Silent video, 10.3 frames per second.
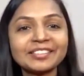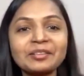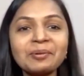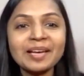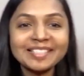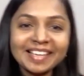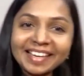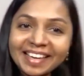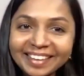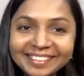is USA
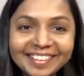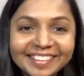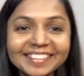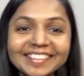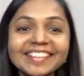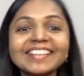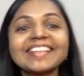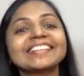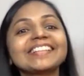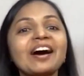and
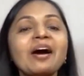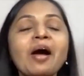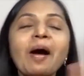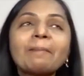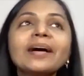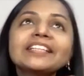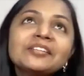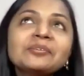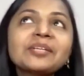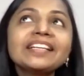India, but
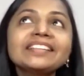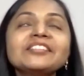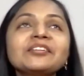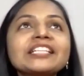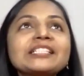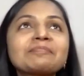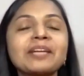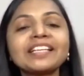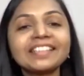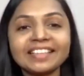you can
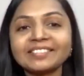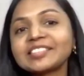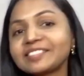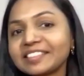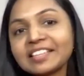sprinkle with.